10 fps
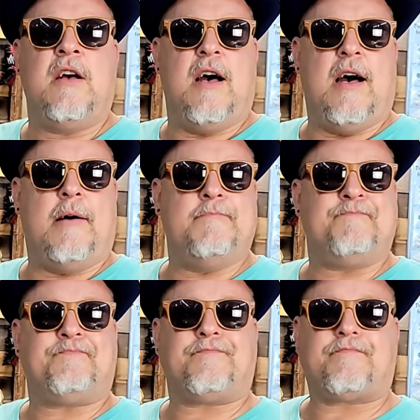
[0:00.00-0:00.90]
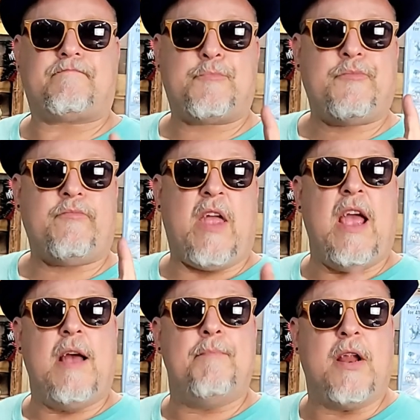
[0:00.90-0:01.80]

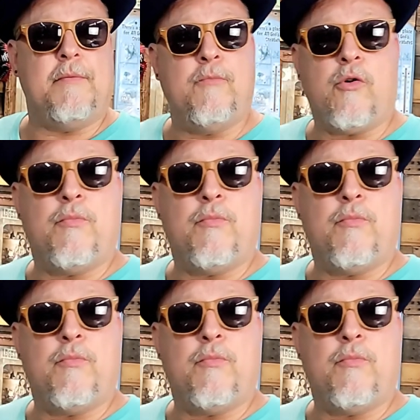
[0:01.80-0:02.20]
But more